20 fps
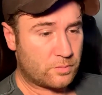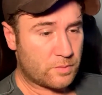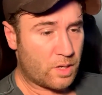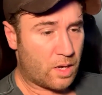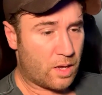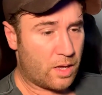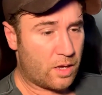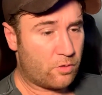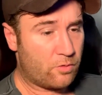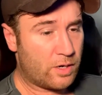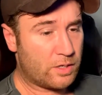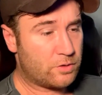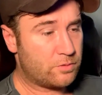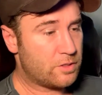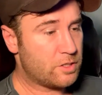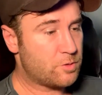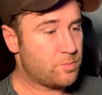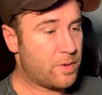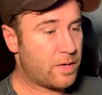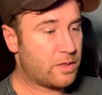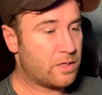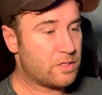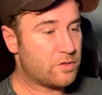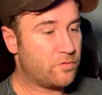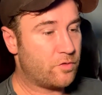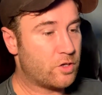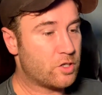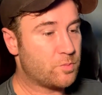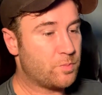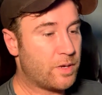I agreed to inspect this
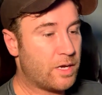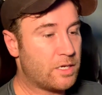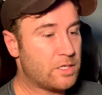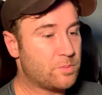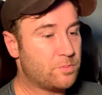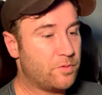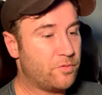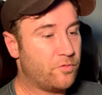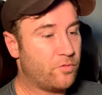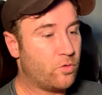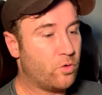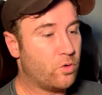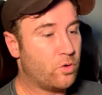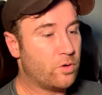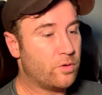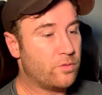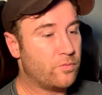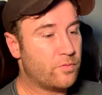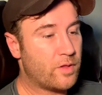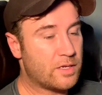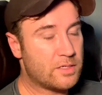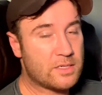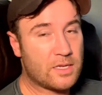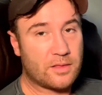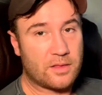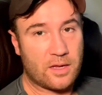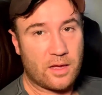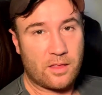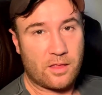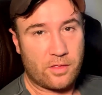first piece before they sent
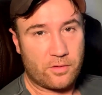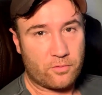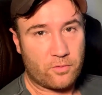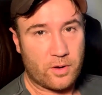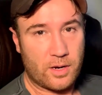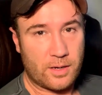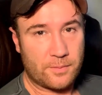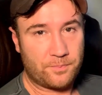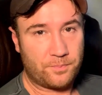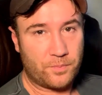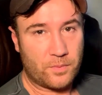the other 3,